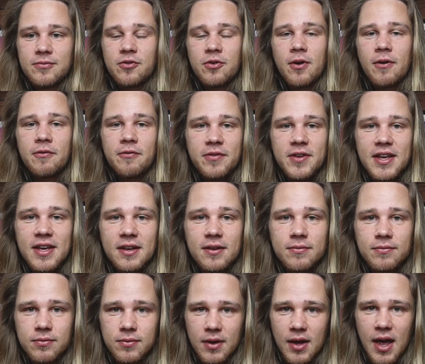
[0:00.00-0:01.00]
for a
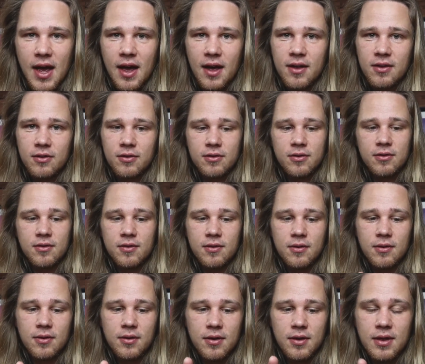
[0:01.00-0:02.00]
fee as
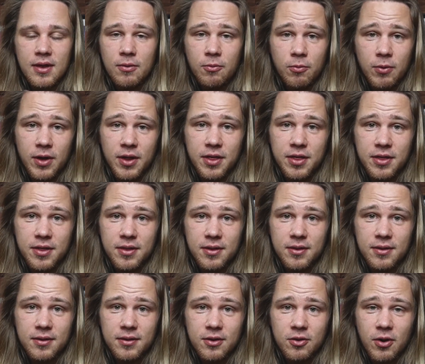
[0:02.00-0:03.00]
with
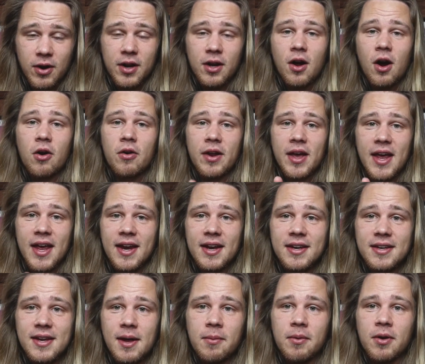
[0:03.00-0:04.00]
credit card
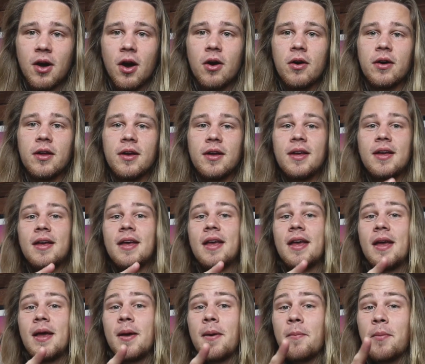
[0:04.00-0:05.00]
and debit card,
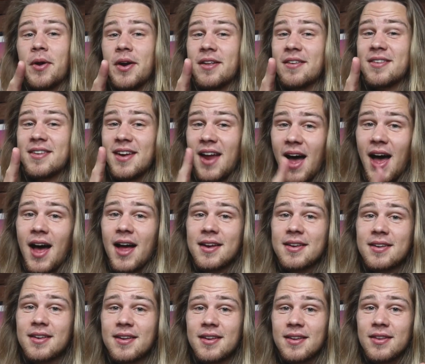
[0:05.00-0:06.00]
but it's
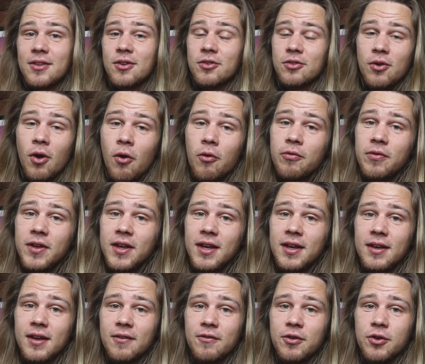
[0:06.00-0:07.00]
not. There's no
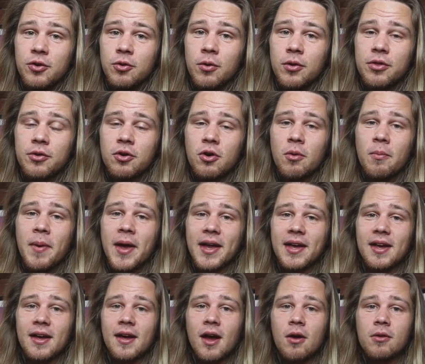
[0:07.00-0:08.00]
fee if you do it through your
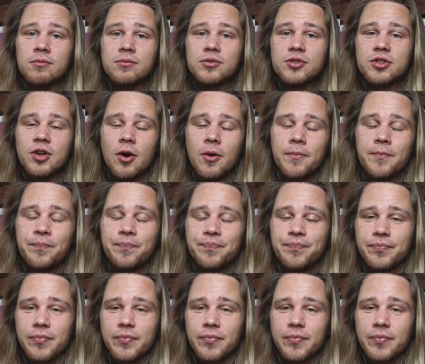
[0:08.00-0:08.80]
bank account. So